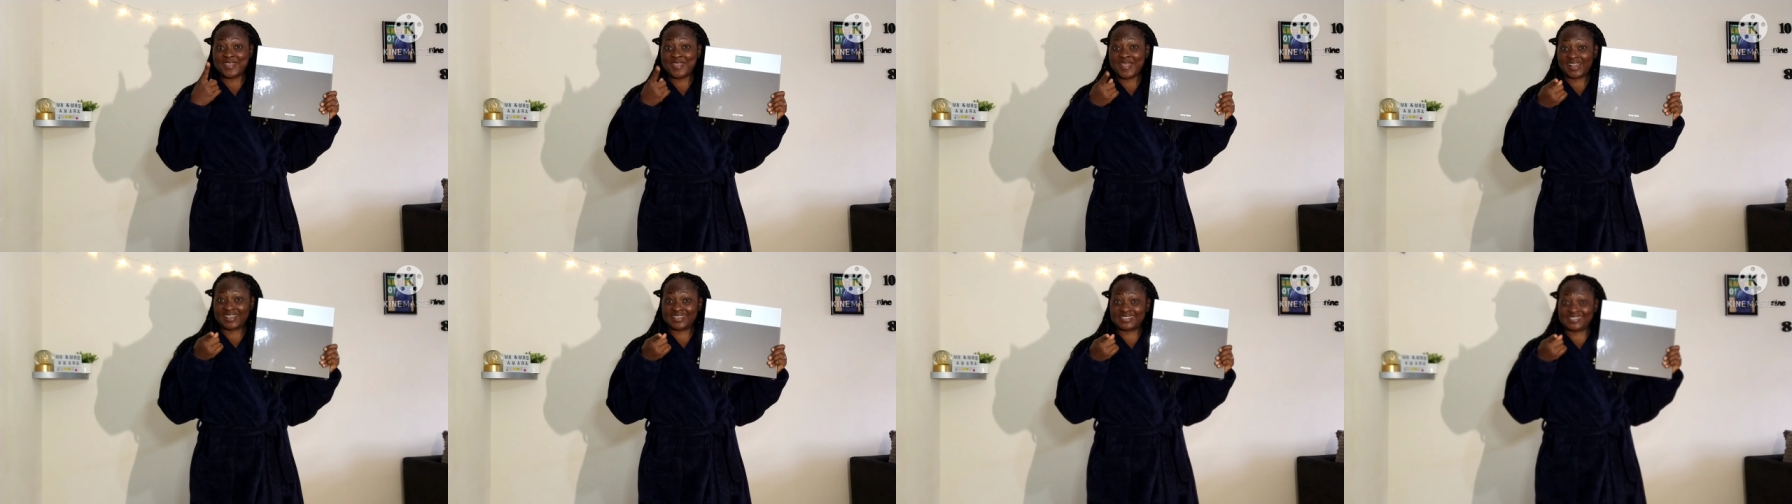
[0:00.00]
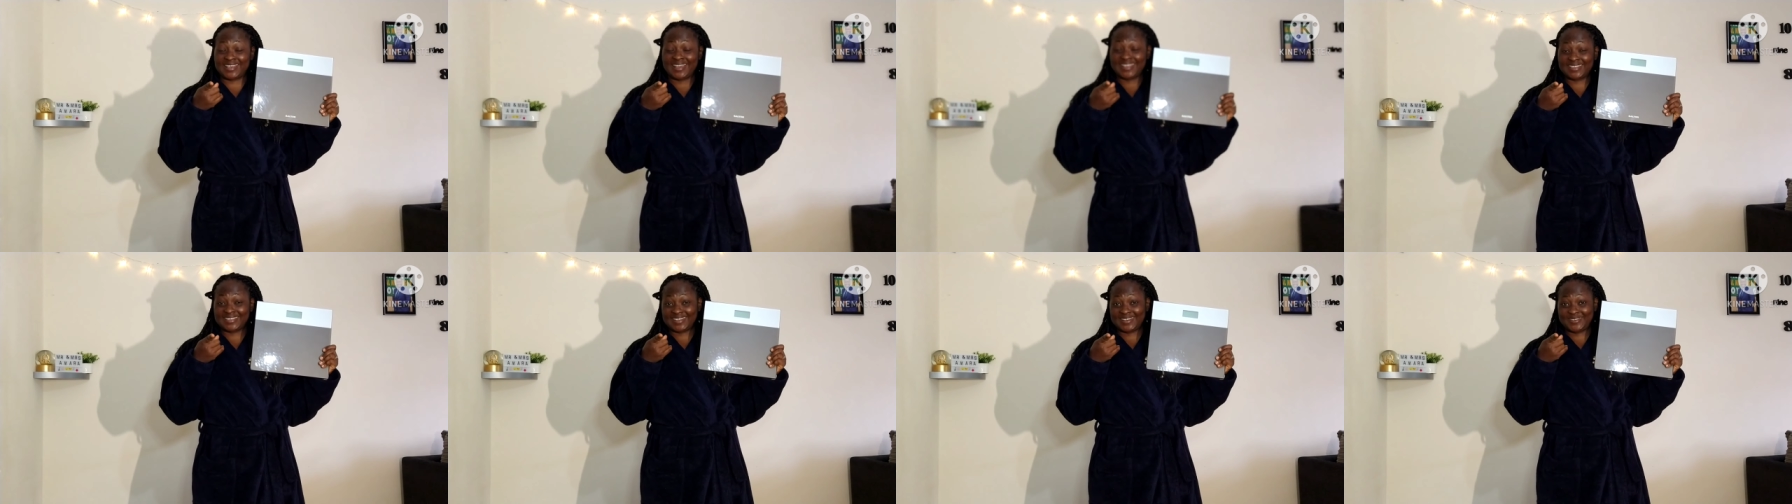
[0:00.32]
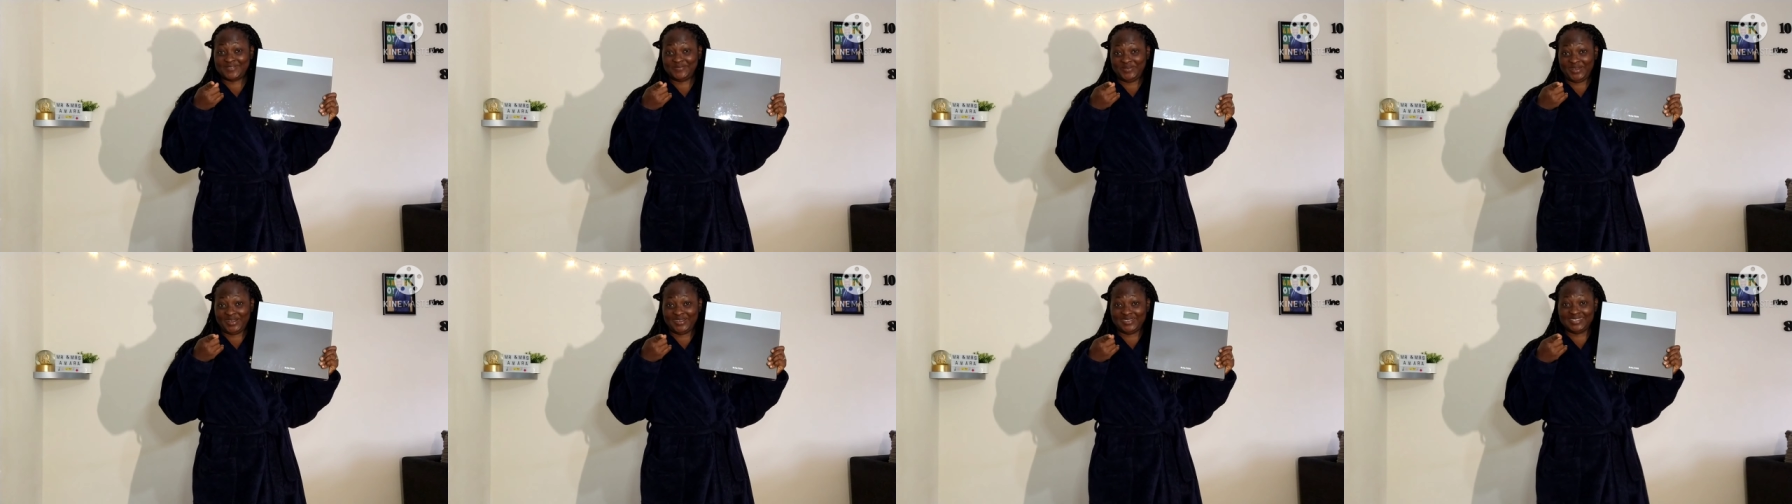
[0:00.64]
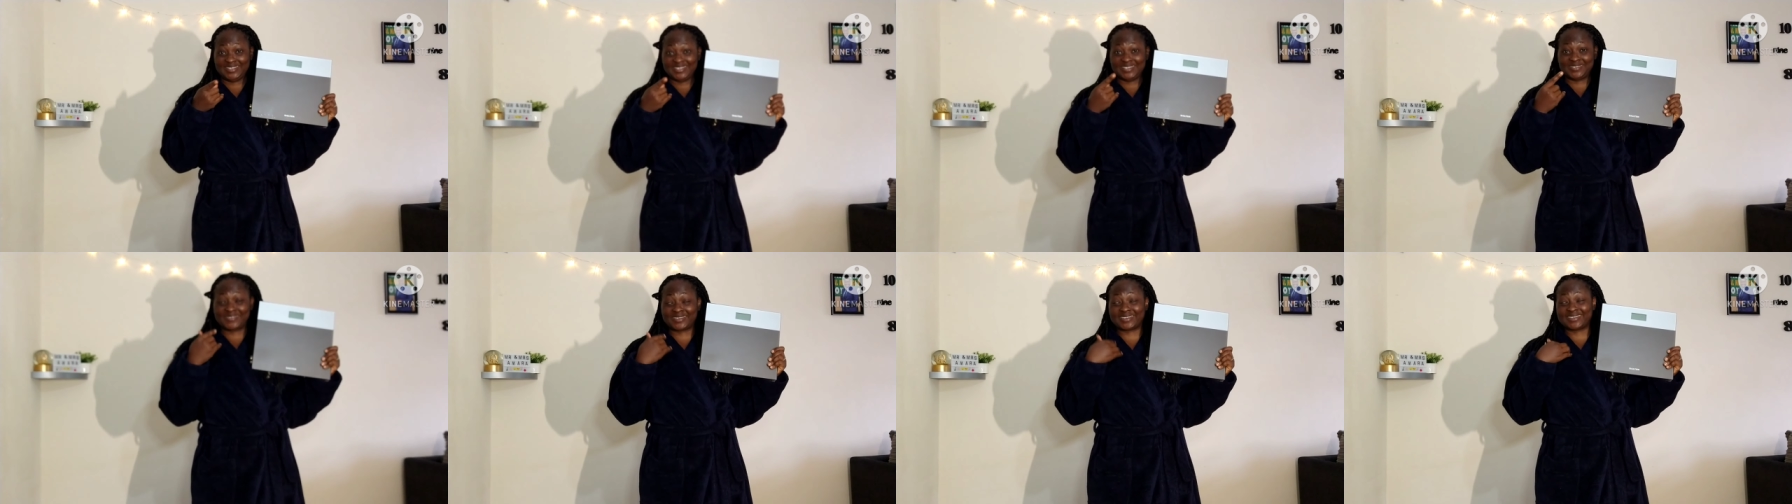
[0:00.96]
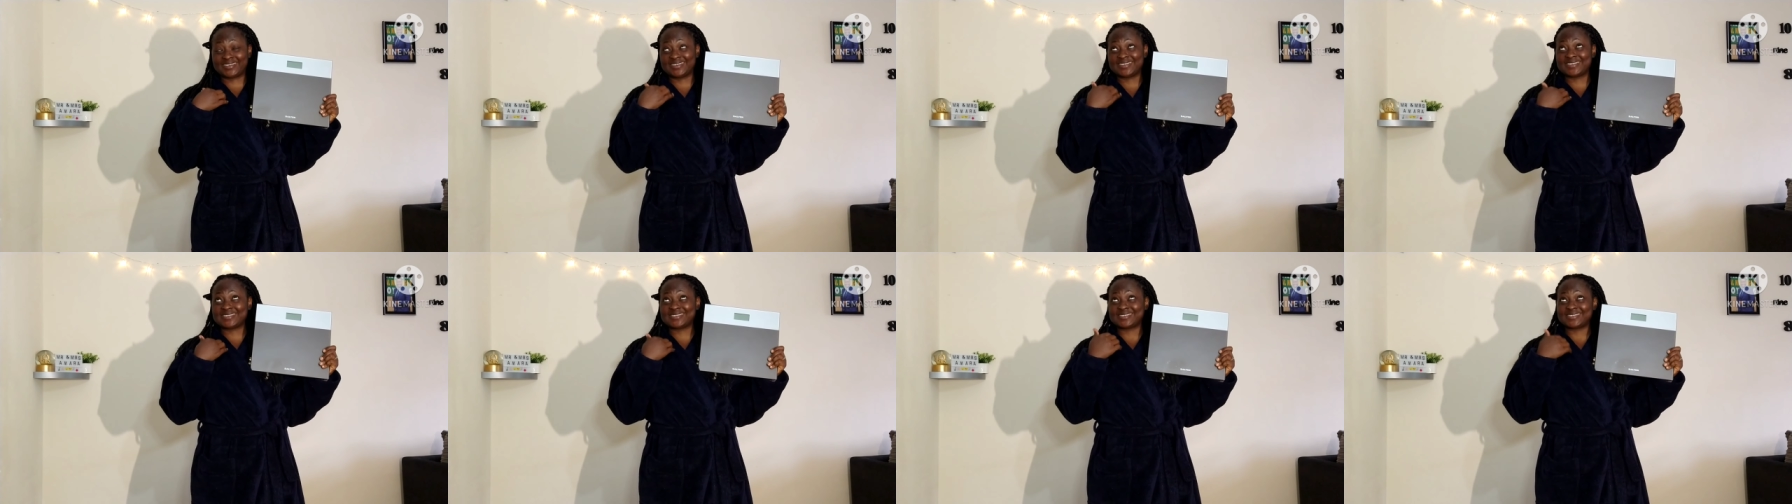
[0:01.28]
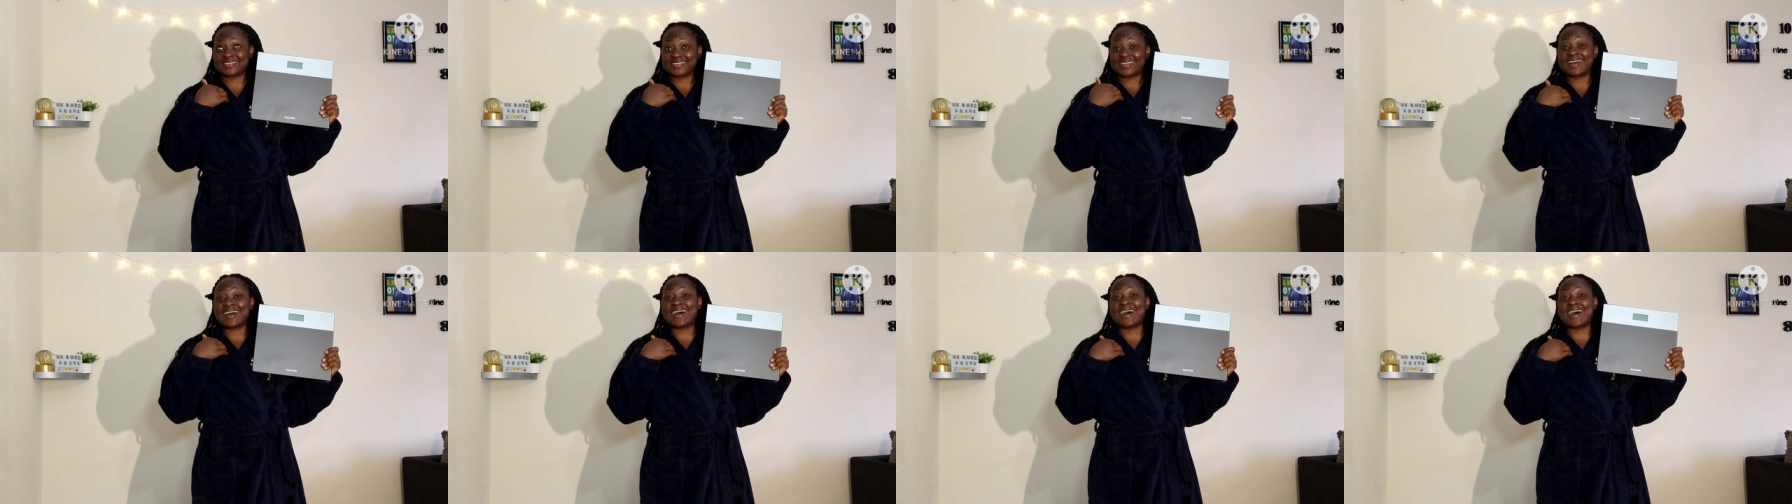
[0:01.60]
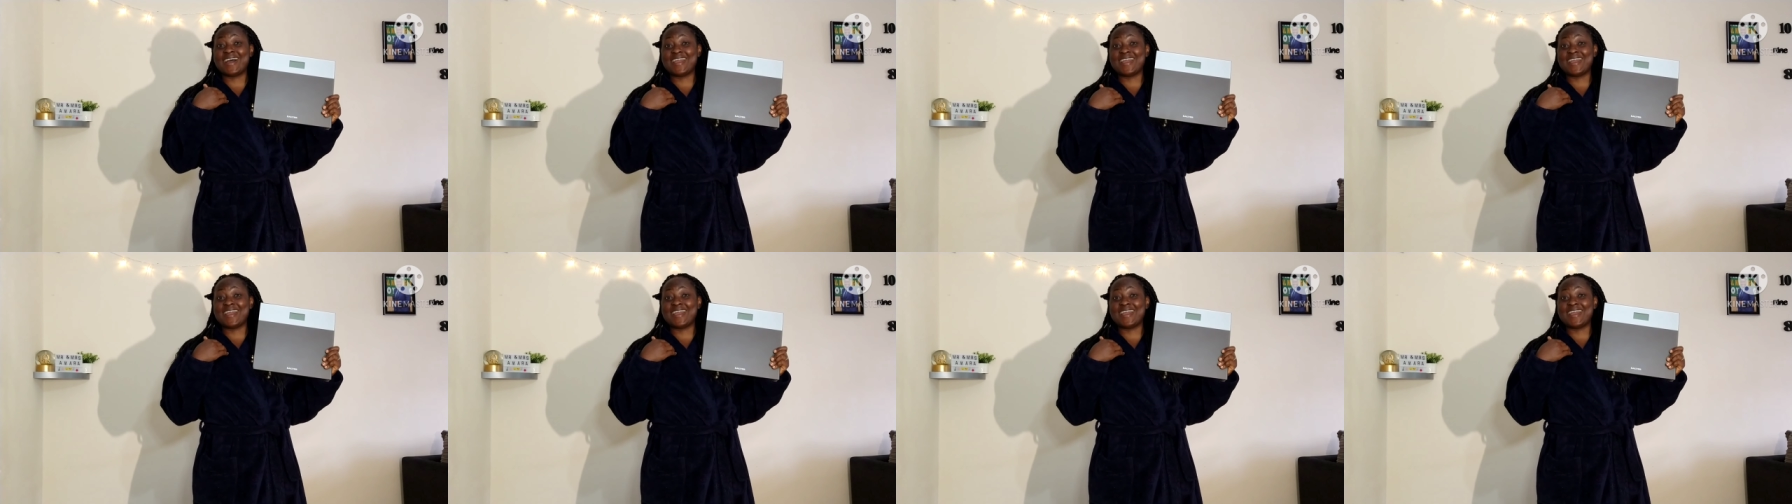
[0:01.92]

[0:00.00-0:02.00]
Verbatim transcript: are you excited about this because